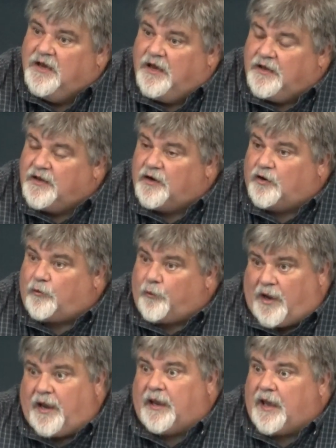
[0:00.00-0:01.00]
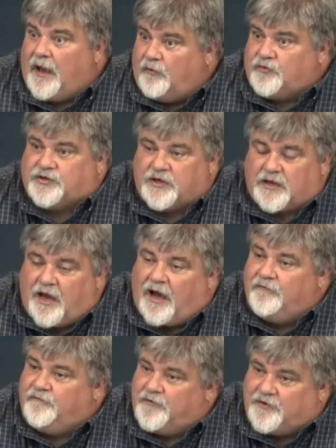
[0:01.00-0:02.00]
and then crying out to
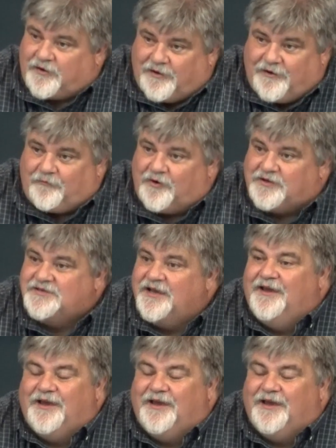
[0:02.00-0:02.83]
God for deliverance.